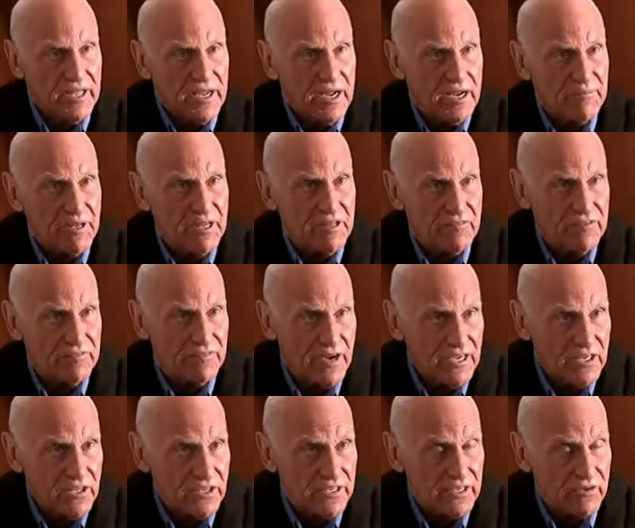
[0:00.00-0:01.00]
I mean, if I
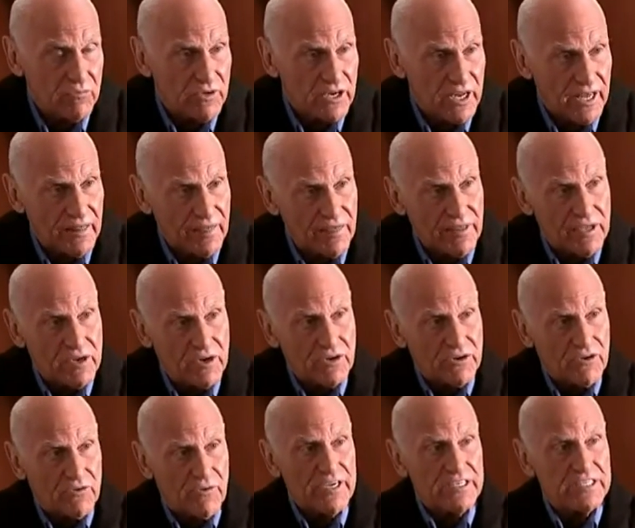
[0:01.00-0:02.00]
look at what I think are
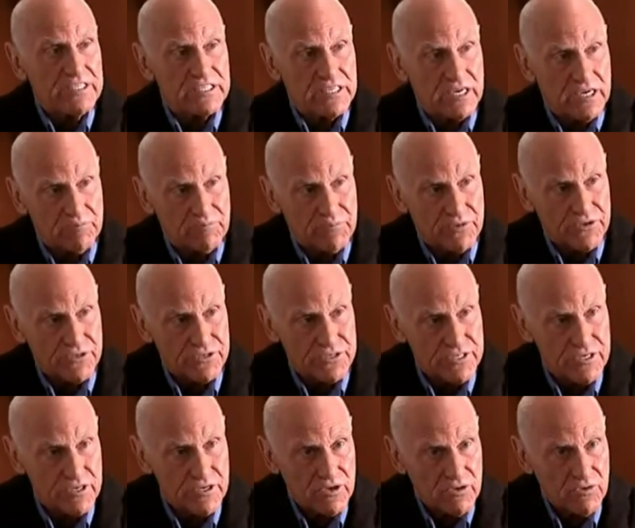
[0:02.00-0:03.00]
great
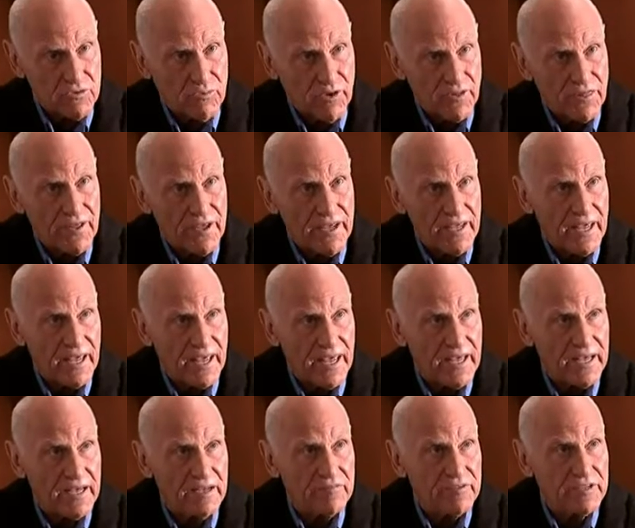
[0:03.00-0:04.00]
sculptors, what they
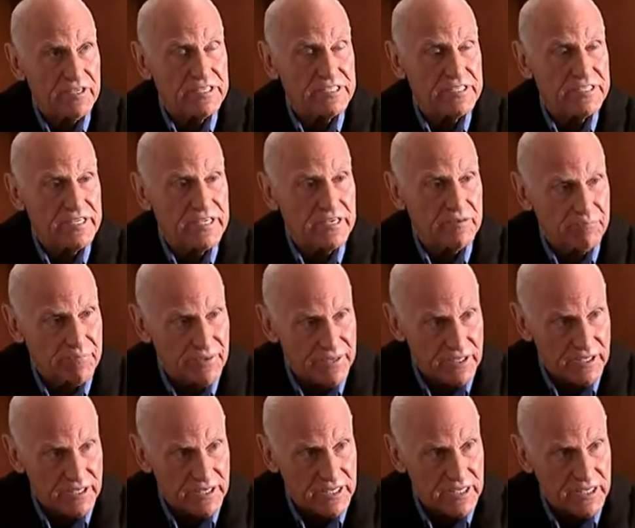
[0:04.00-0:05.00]
have is the
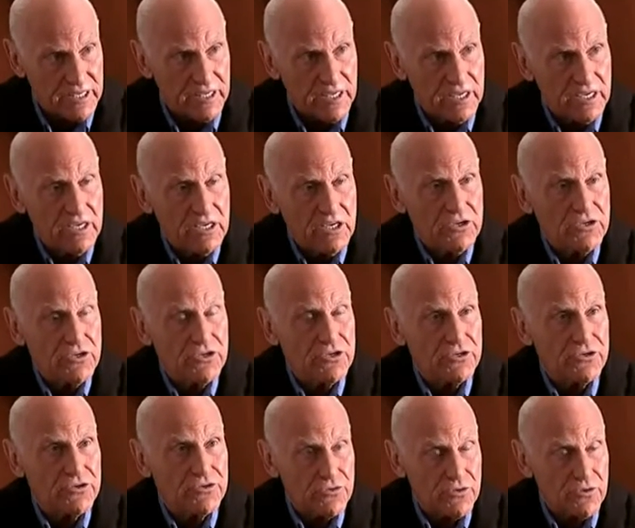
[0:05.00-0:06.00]
ability to
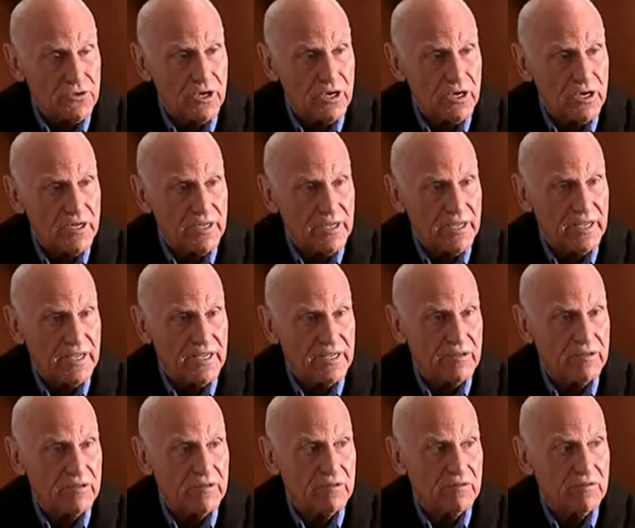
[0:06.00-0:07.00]
draw
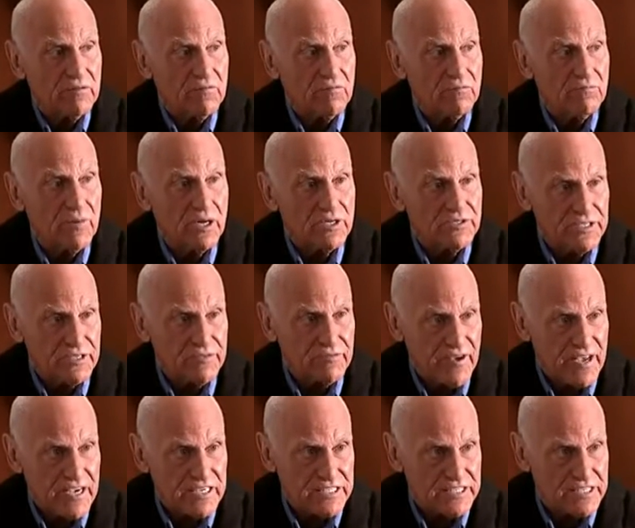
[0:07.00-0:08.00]
in
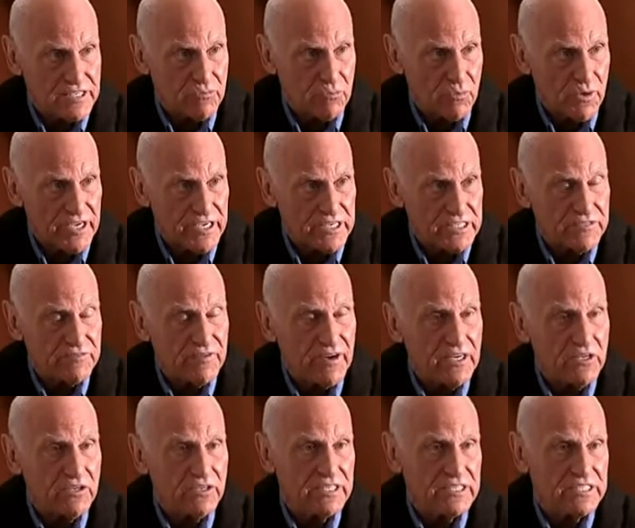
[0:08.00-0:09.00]
multifaceted ways. If I
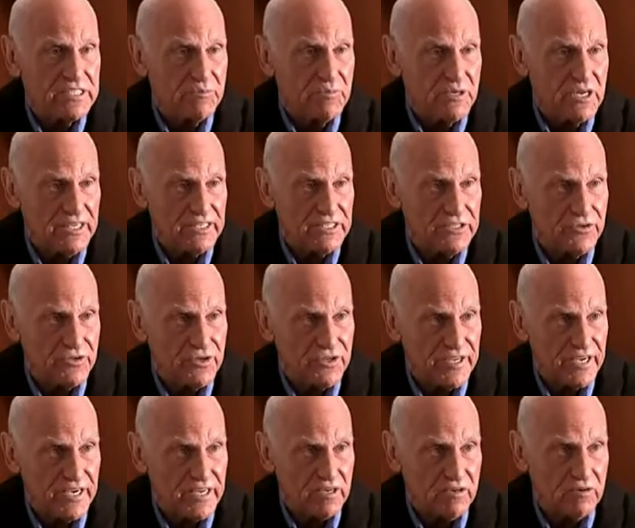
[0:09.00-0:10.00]
look at someone like
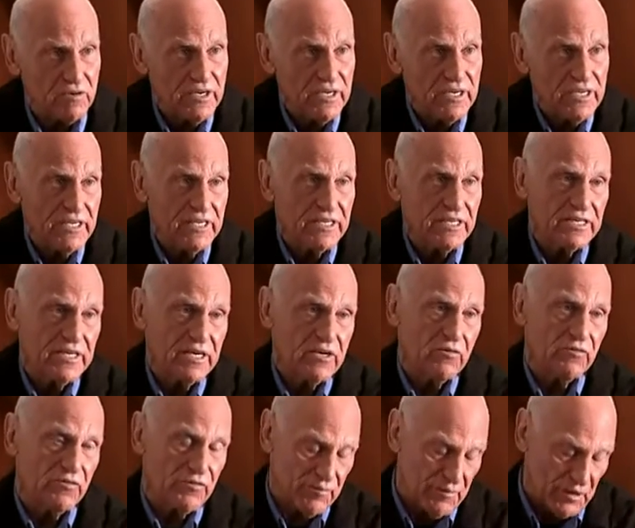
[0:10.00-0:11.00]
Donatello, he can
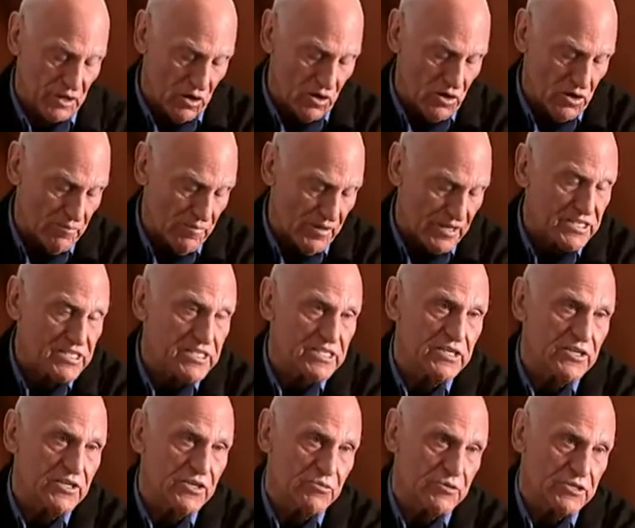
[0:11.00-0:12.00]
go from an arm that's
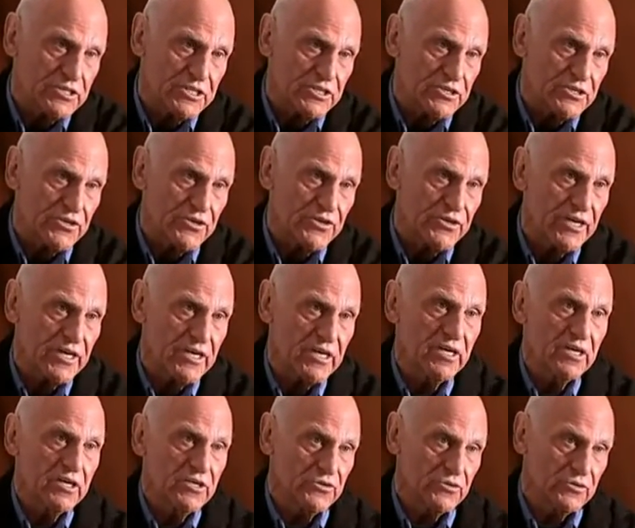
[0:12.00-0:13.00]
sinuous and turning
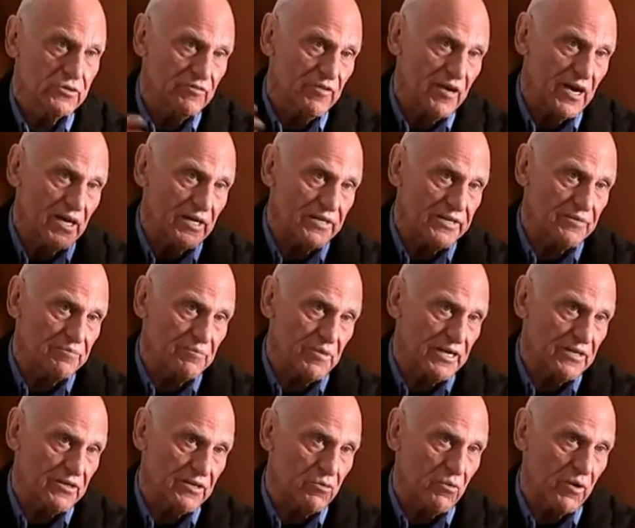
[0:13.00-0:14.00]
to a volume
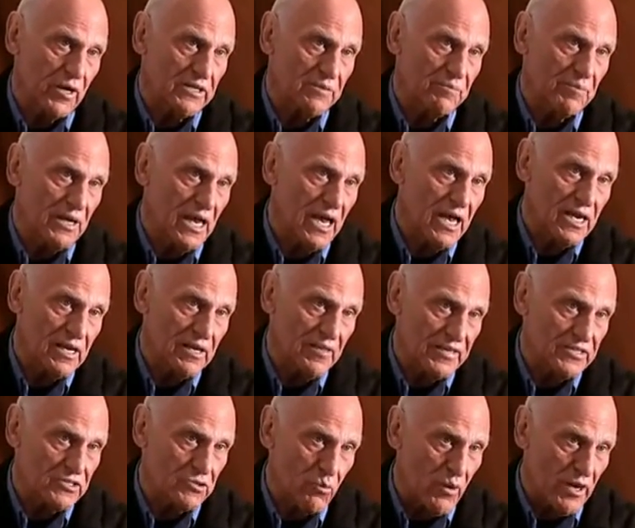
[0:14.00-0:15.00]
like the Guatemala
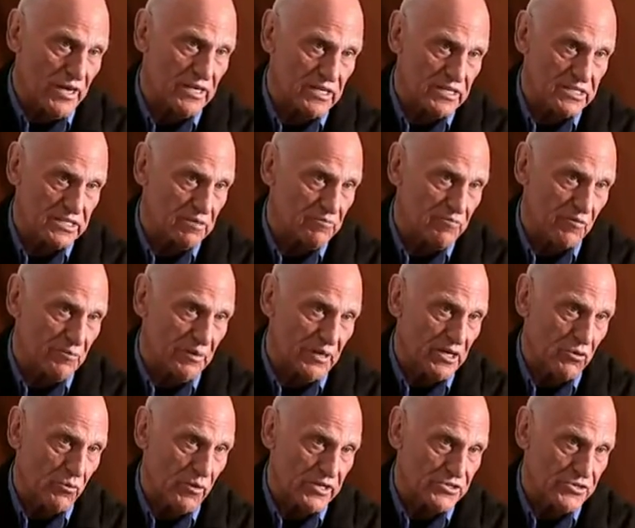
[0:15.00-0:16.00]
that's weightless of a big
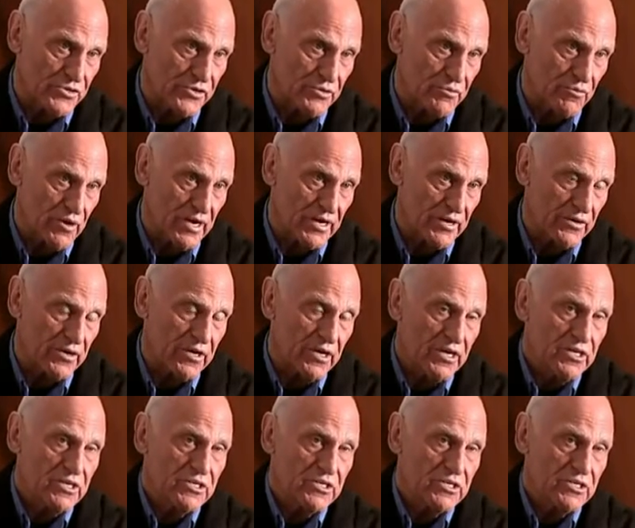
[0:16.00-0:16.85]
equestrian rider.